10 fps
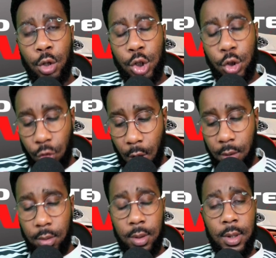on
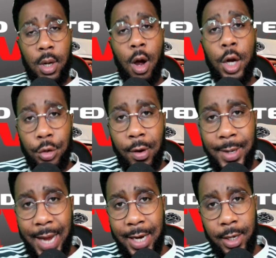strong. Andre
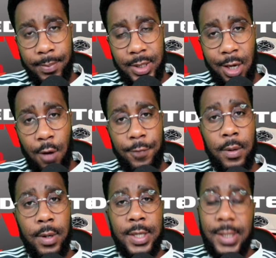Onana himself
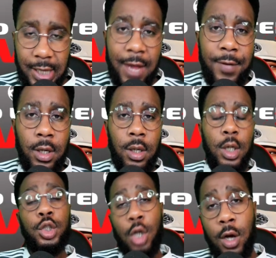saving
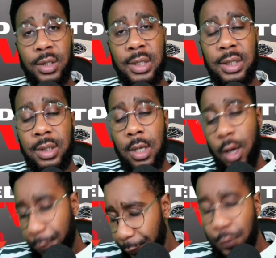chances,
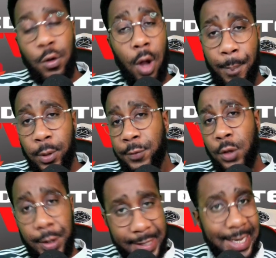a few couple of
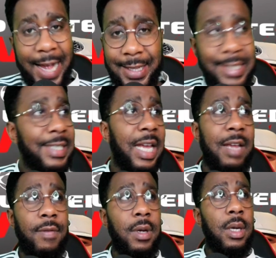chances he had to
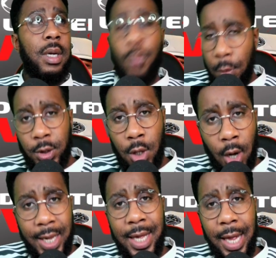save. We was
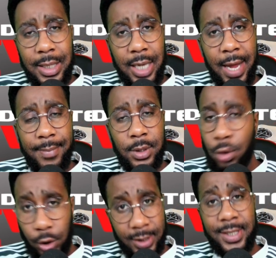lucky at times
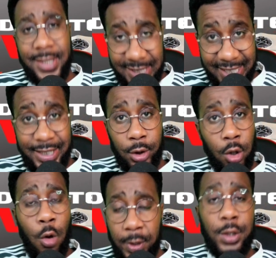not to concede a
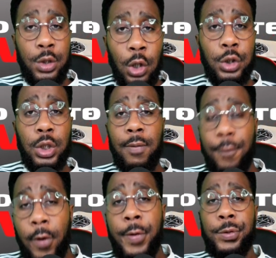goal because Nottingham
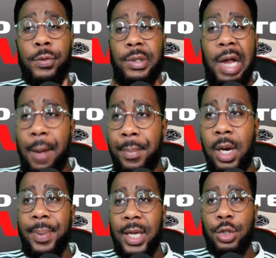Forest was coming
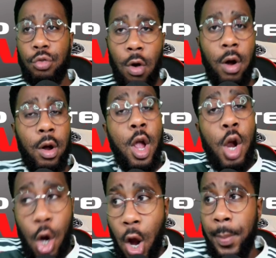a bit strong,
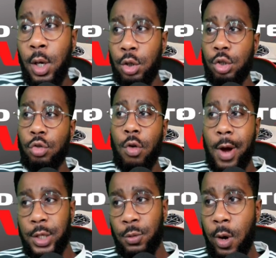coming on
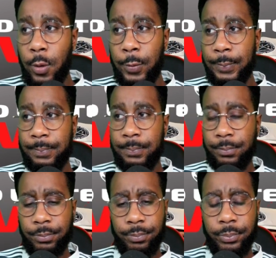strong as well.
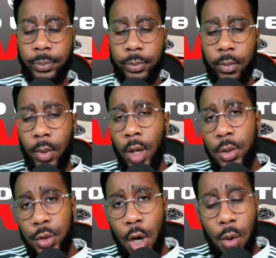
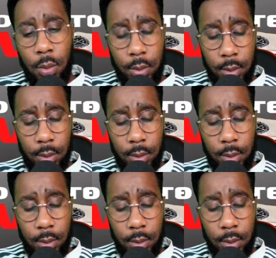So,